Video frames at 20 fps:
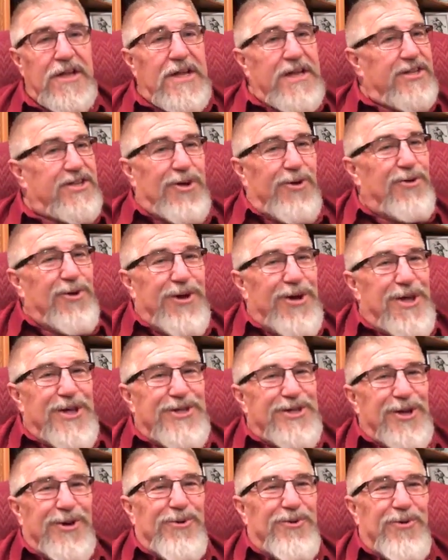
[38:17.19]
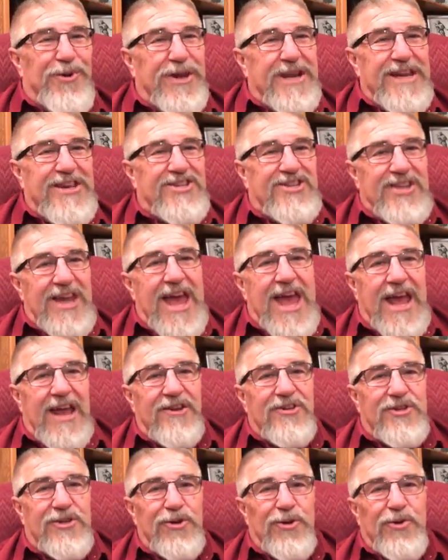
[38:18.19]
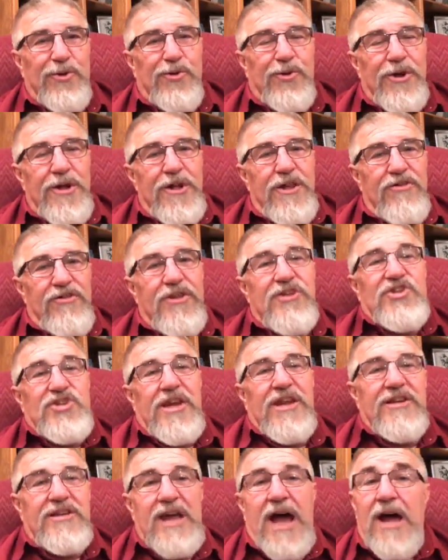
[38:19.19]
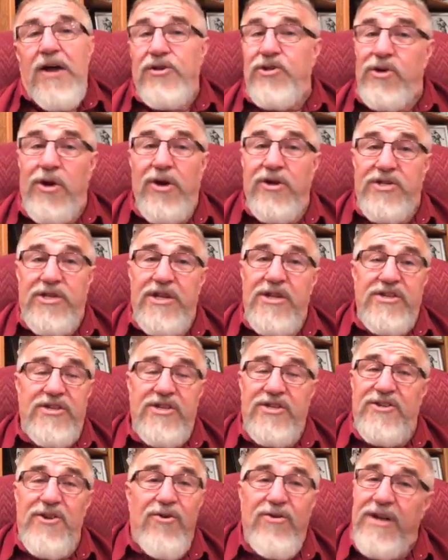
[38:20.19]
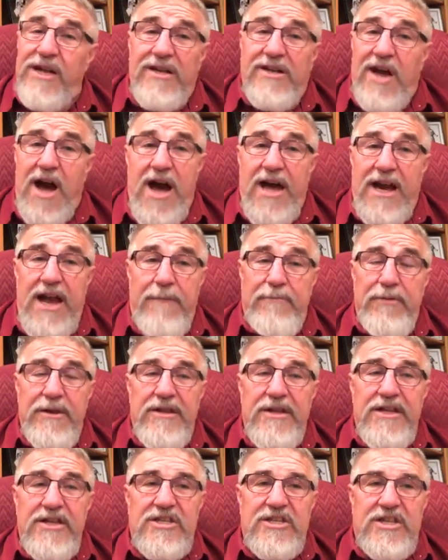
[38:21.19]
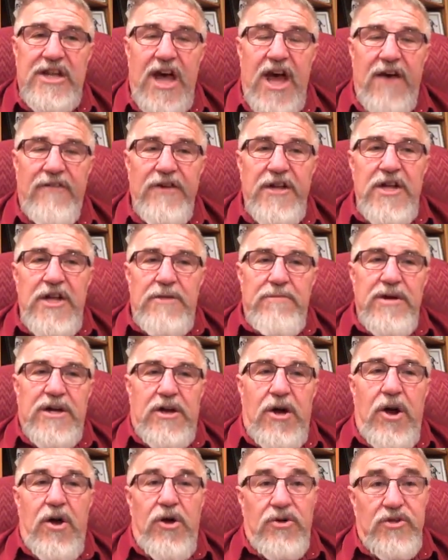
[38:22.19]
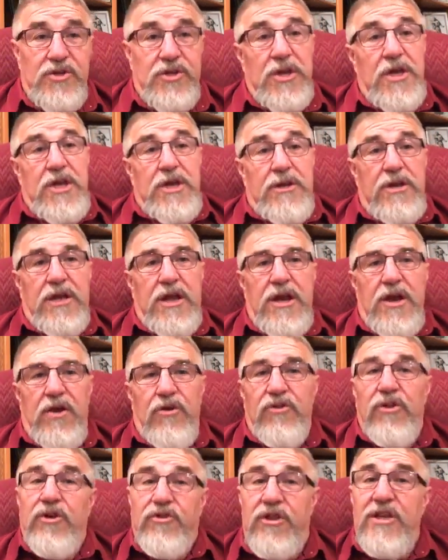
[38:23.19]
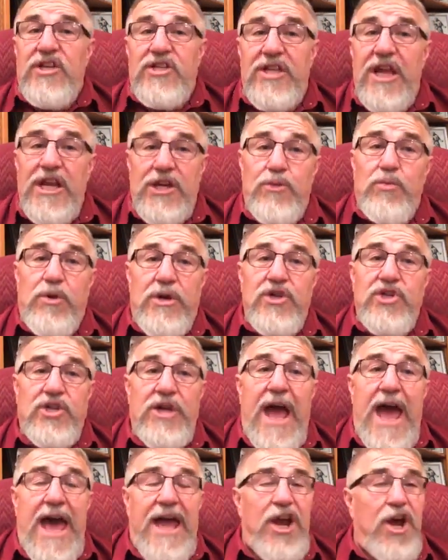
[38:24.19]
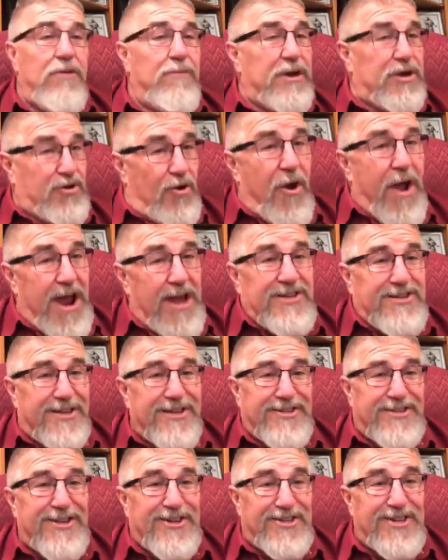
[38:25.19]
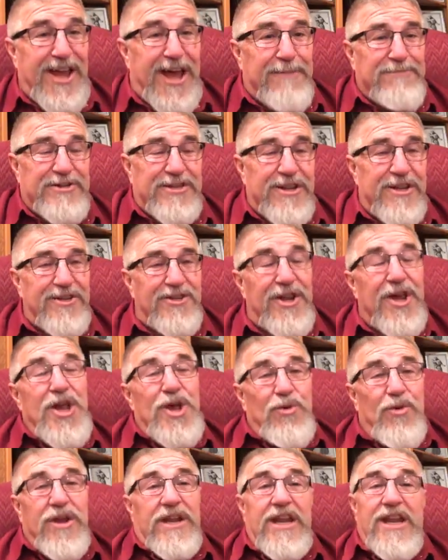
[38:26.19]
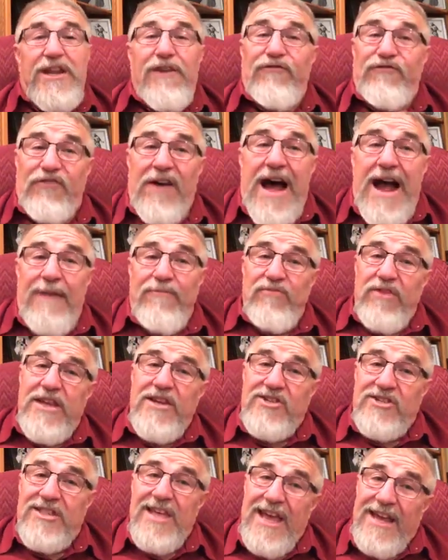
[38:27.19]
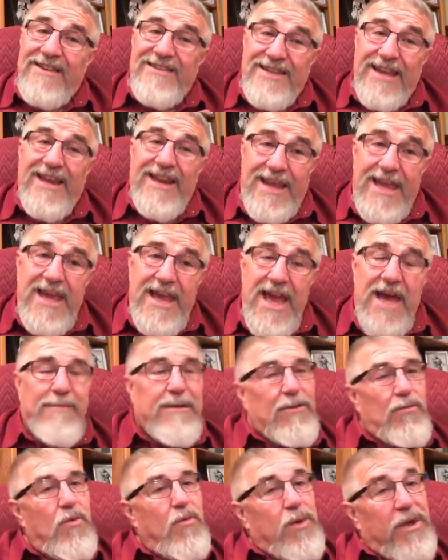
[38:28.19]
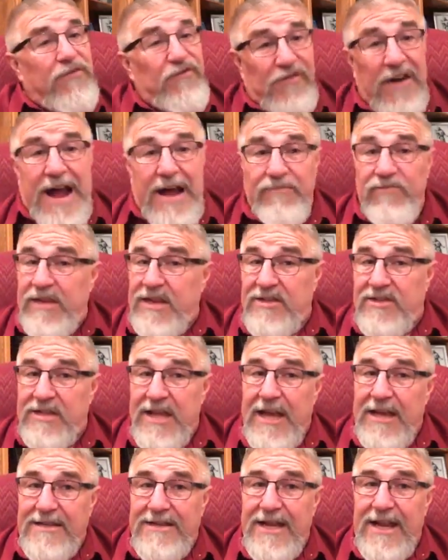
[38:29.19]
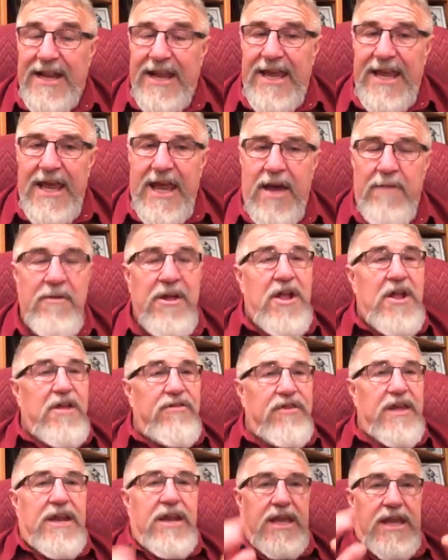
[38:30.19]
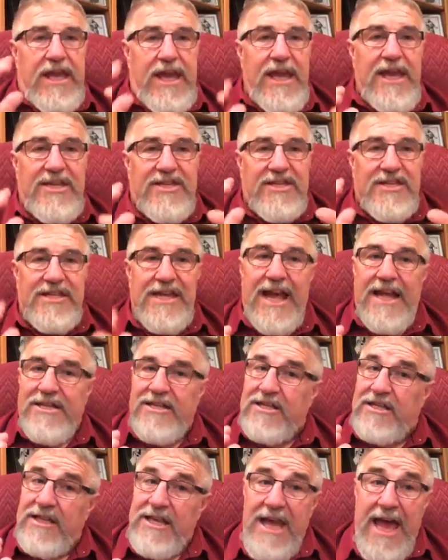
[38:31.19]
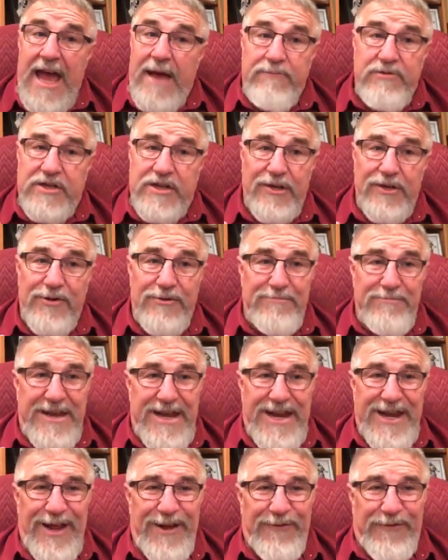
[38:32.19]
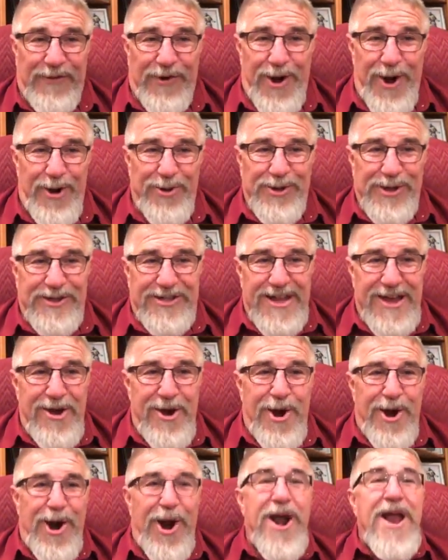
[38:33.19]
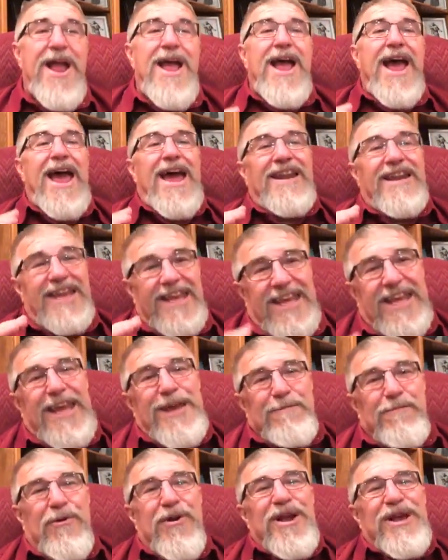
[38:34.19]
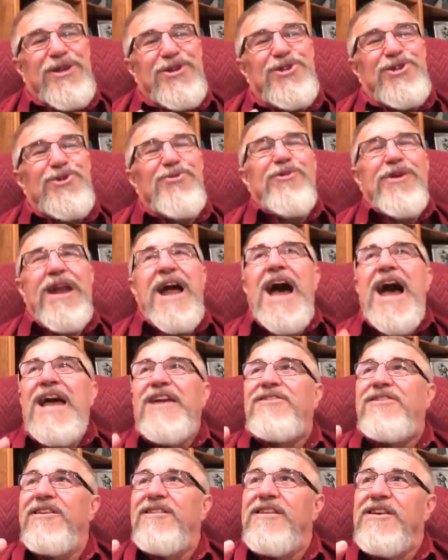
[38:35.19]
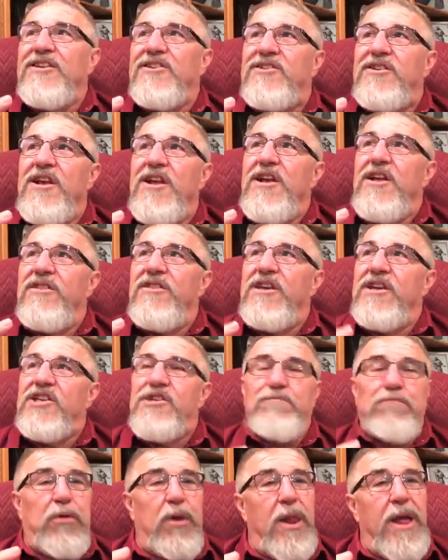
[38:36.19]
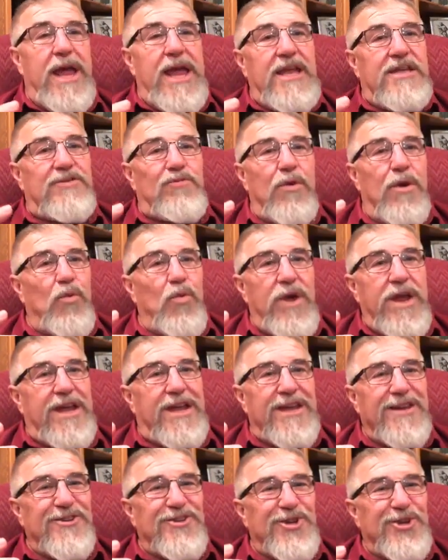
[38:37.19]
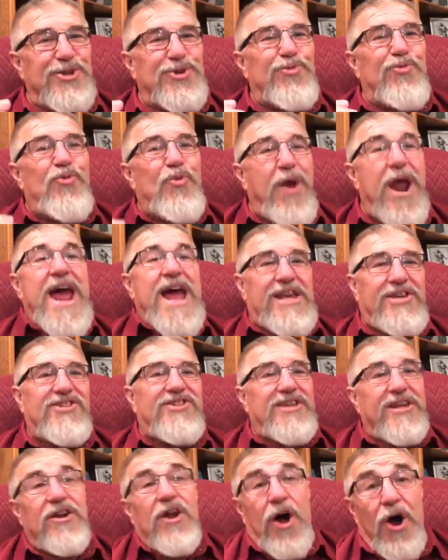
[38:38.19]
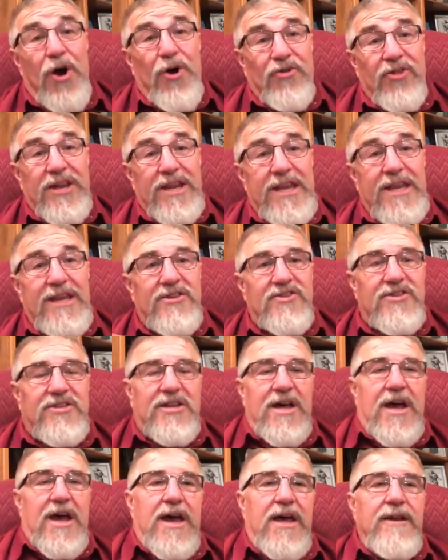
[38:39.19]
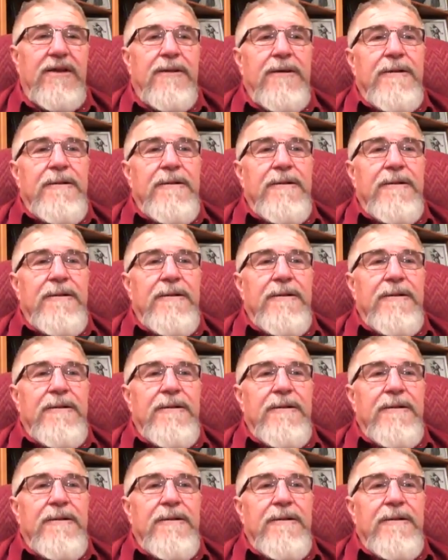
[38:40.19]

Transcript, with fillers: So, so what he's saying to the Gentile churches is don't get caught up in this stuff because, you know, the, these things were a shadow, but Christ is the substance. We need to find these things in him. And when we find these things in him, then he sets the absolute meaning for all that they are. And he brings you and I to this, this place where we can just rest in all that he's done.